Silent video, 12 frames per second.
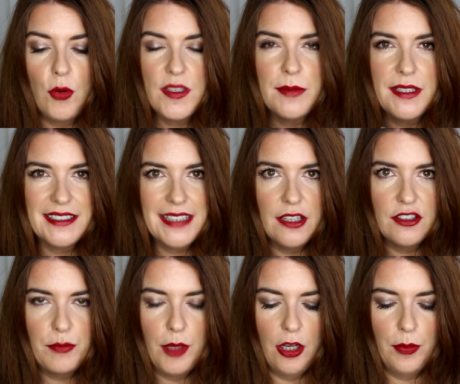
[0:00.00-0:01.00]
Always a bit
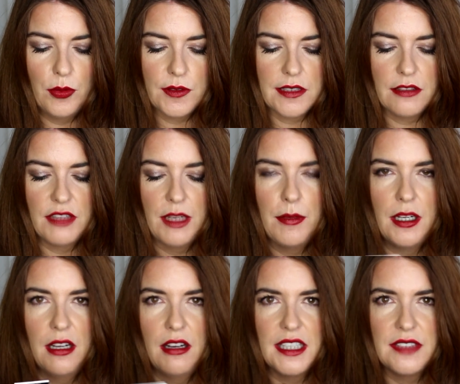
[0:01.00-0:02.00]
scared of purples around
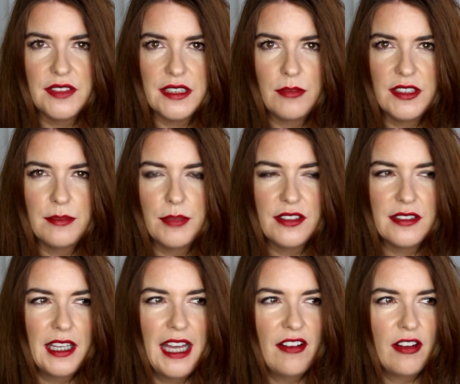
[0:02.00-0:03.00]
my eyes for some reason,
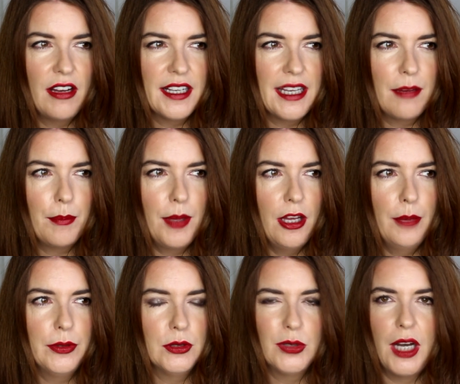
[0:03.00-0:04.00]
because I get
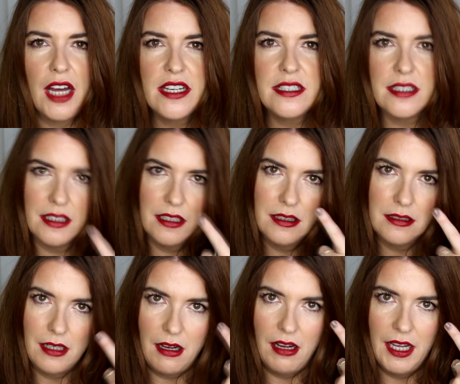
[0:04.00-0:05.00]
purple under
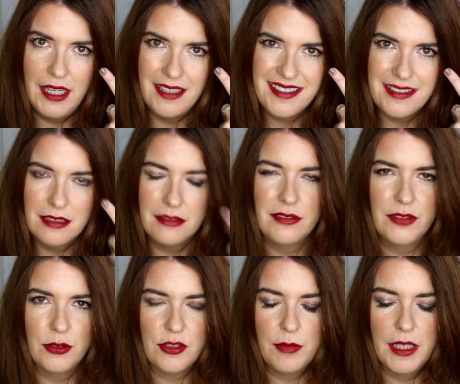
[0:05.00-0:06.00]
eyes, if
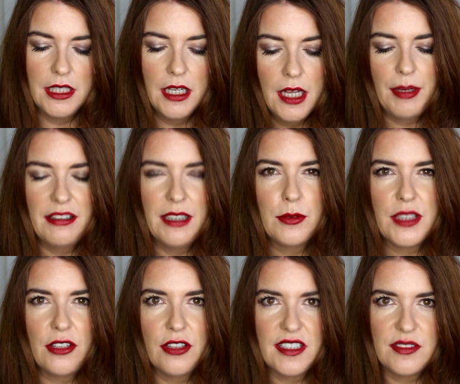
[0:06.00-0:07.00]
you know what I mean. Apparently it
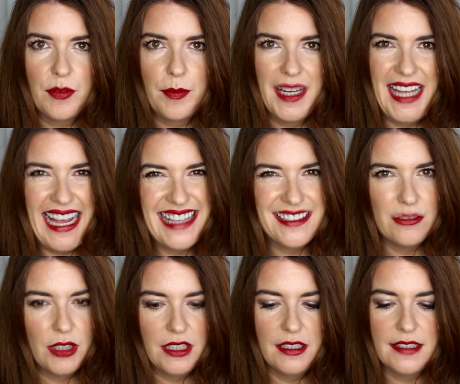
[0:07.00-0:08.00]
would go nice with my
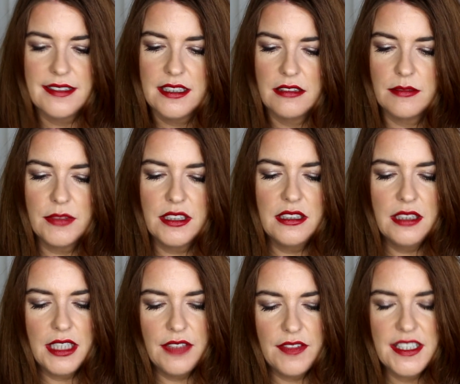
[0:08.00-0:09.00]
hazel eyes, so I'm
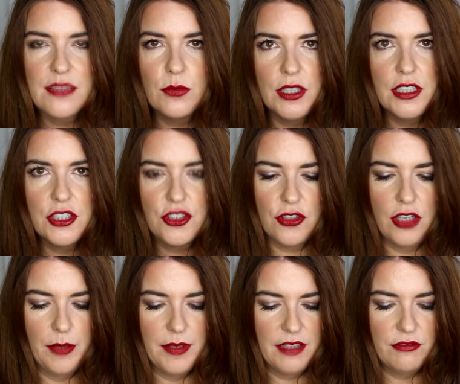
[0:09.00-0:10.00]
gonna give this one a
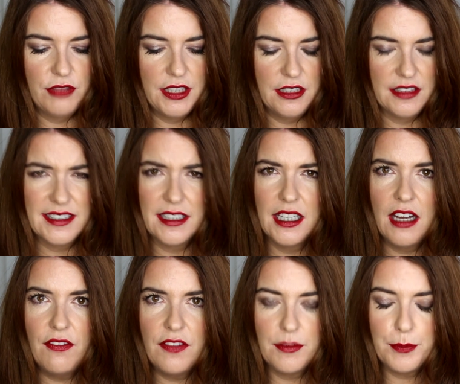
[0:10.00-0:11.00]
try. But they're really nice. They're
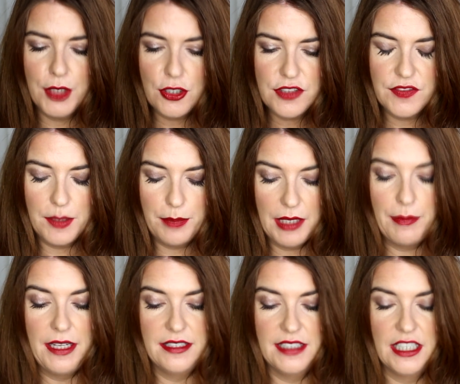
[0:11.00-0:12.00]
lovely, beautifully
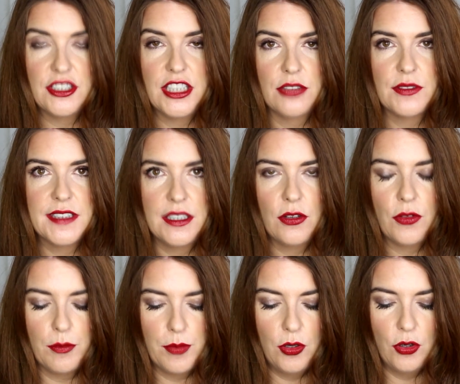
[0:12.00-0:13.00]
pigmented actually. You'll see it
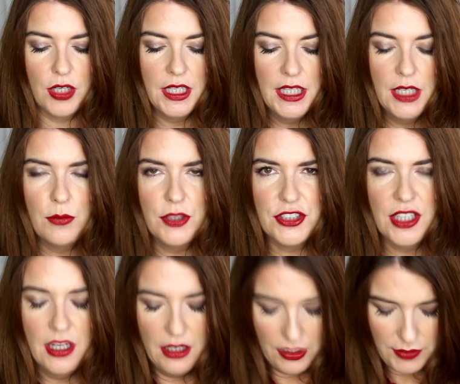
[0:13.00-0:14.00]
on the blog, which
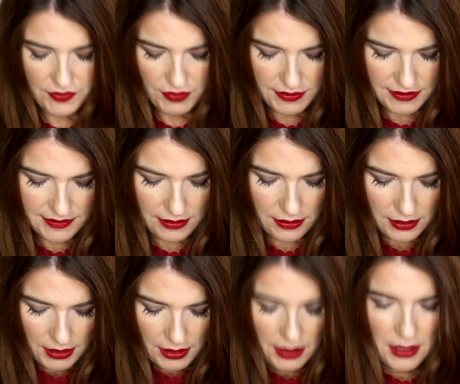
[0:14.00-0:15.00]
I always find is
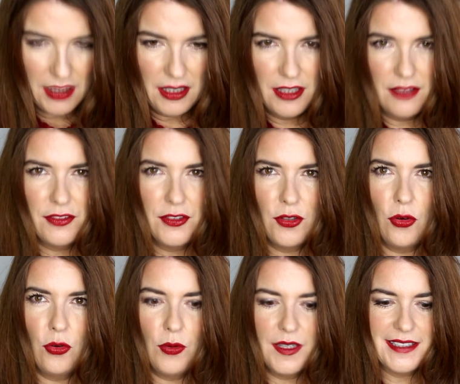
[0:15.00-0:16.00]
kind of not
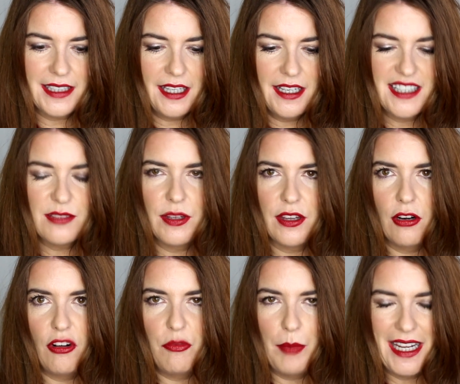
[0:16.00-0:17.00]
always the case with a
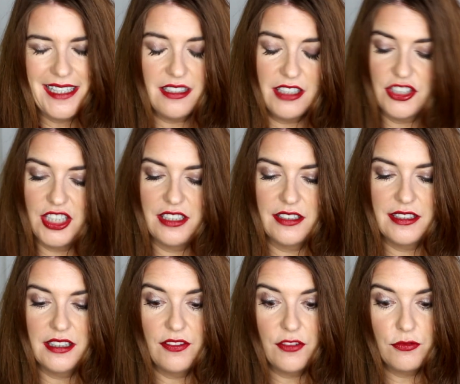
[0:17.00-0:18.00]
lot of baked eyeshadow,
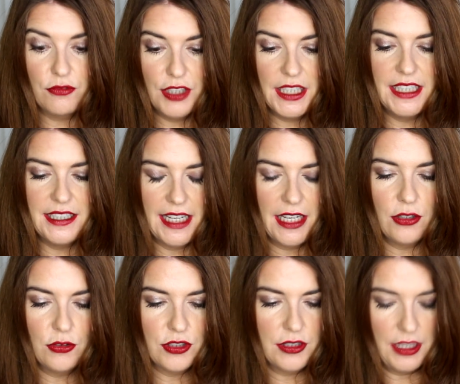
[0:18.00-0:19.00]
so they've really
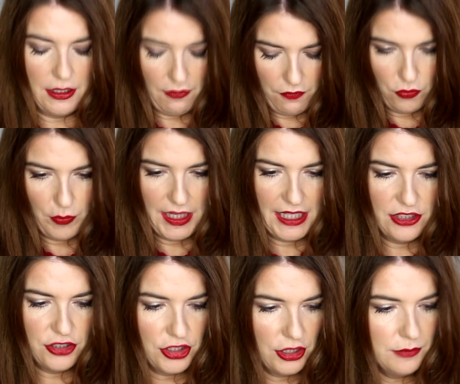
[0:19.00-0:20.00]
nailed the
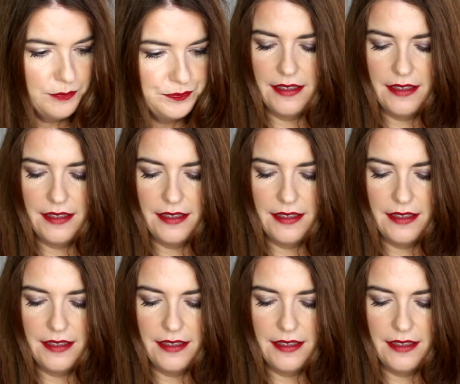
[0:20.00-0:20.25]
formulation.